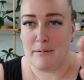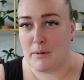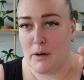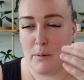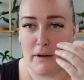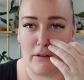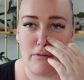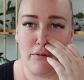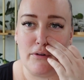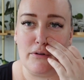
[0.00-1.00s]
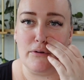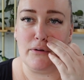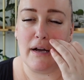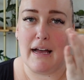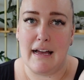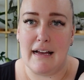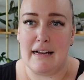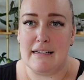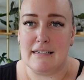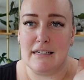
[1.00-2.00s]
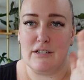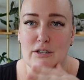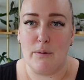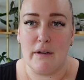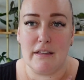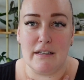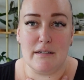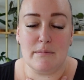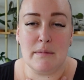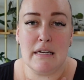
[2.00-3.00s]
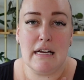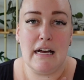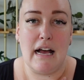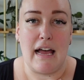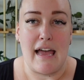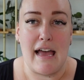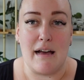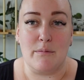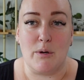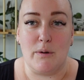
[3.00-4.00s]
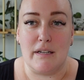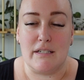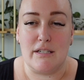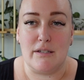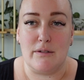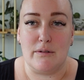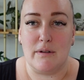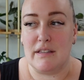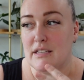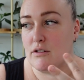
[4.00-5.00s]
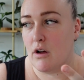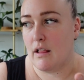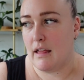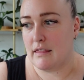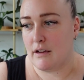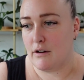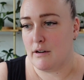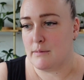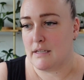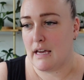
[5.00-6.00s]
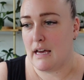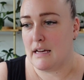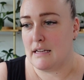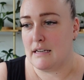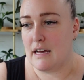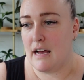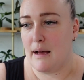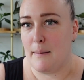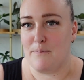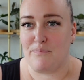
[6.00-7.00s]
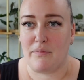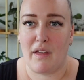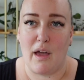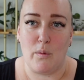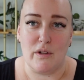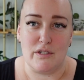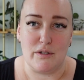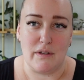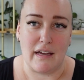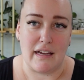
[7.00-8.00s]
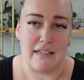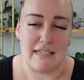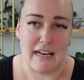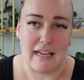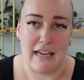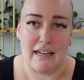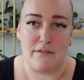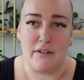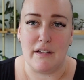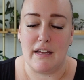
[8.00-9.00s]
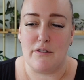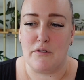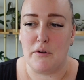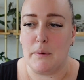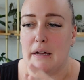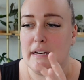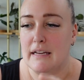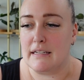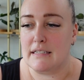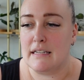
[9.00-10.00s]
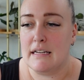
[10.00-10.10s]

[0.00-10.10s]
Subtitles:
going through and showing them. I am going to, these are all anthuriums again. I will do like a dedicated philodendron one and